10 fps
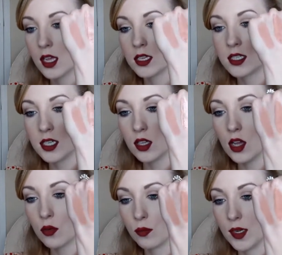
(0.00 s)
still
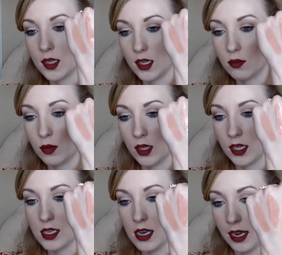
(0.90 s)
a really,
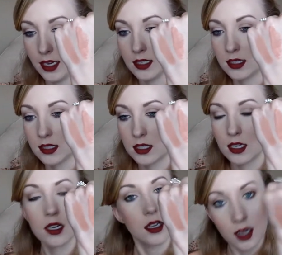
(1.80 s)
really nice
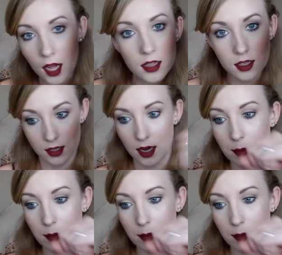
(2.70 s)
color.